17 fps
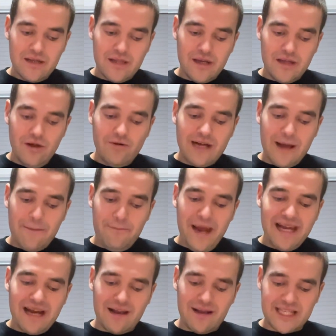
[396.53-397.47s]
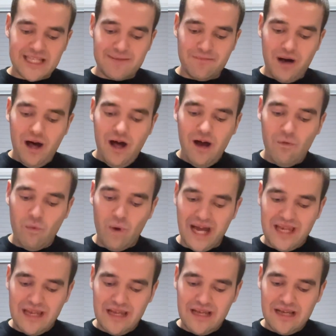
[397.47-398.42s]
Luca picked out a small
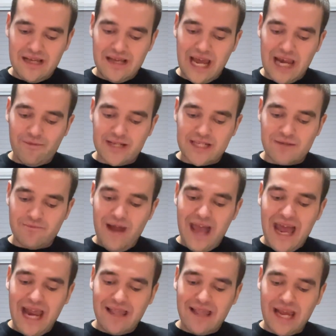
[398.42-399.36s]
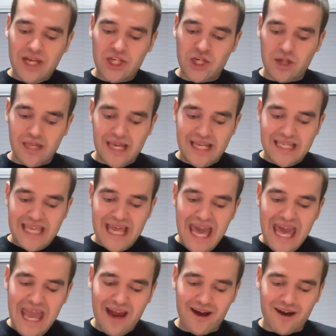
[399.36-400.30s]
one, and it was red like Giulia's
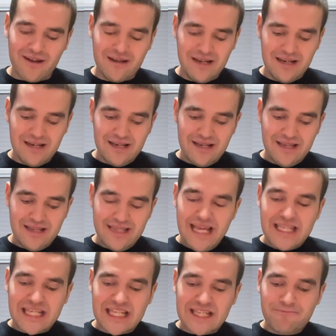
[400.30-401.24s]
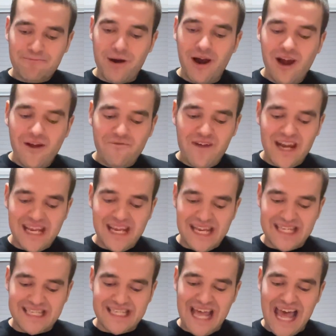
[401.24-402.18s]
hair. This is perfect,
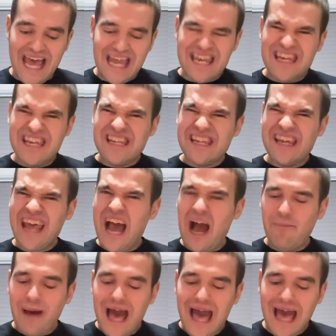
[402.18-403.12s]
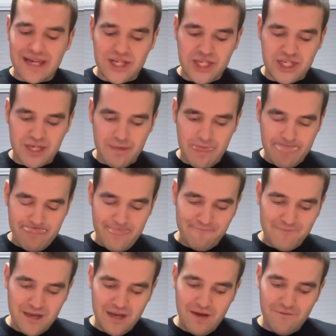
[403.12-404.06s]
he said. How much?
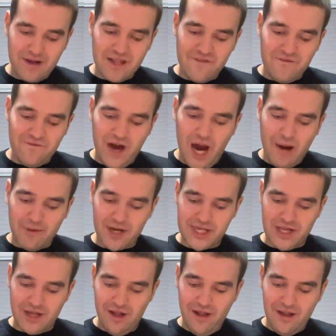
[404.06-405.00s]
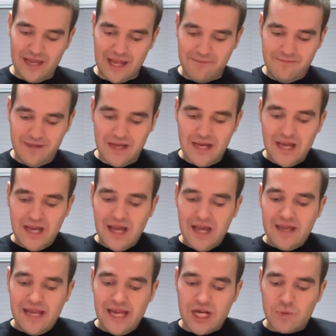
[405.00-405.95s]
When the farmer told him,
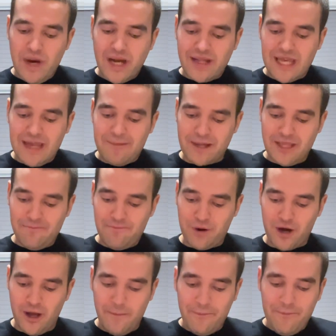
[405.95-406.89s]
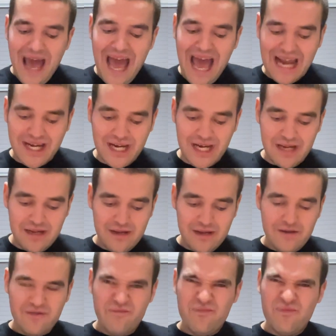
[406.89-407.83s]
he quickly put the pearl back.
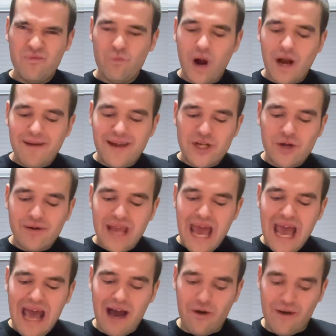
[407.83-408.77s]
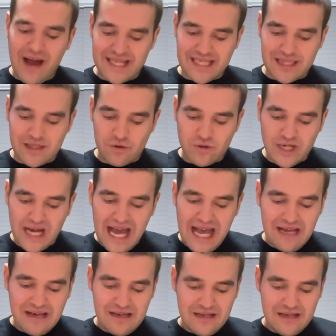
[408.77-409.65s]
What do you do now? Asked Luca.